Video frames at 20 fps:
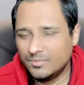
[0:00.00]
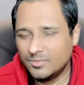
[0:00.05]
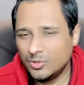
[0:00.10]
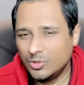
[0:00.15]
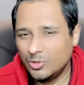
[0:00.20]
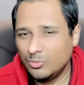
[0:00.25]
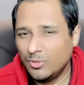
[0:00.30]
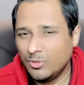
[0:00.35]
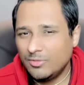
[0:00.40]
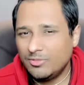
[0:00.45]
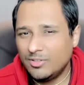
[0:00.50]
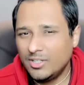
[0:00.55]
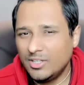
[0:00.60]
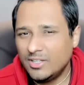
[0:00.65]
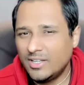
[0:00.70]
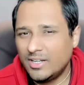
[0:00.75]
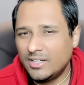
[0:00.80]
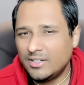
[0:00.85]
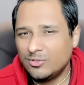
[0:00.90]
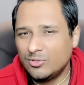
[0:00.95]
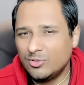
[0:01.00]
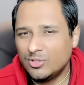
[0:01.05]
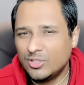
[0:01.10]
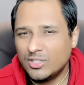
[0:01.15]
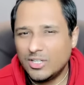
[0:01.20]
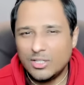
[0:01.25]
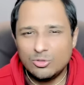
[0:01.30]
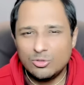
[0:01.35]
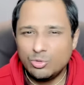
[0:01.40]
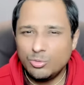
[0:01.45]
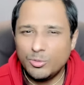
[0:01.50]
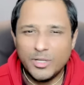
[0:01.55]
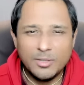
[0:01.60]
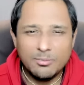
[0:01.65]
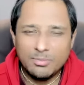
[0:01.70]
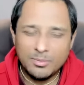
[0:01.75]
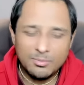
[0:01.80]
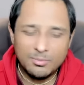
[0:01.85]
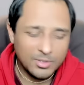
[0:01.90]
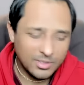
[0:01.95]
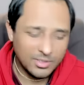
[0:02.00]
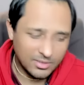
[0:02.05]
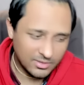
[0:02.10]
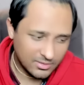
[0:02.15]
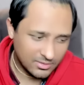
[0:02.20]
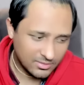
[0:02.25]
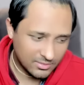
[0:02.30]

You may feel that, you know, there are too many people